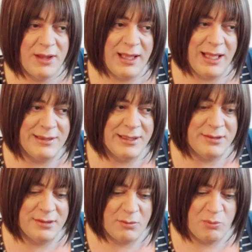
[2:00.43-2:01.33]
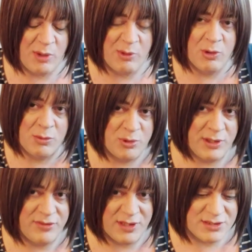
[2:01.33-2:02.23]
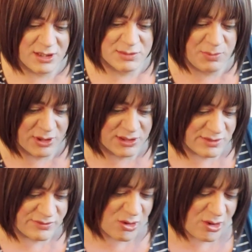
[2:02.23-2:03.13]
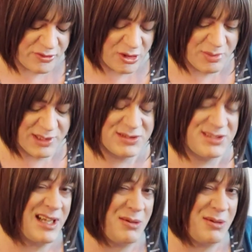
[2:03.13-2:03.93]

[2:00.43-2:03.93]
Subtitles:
but we will briefly touch upon it because I've got a few bits that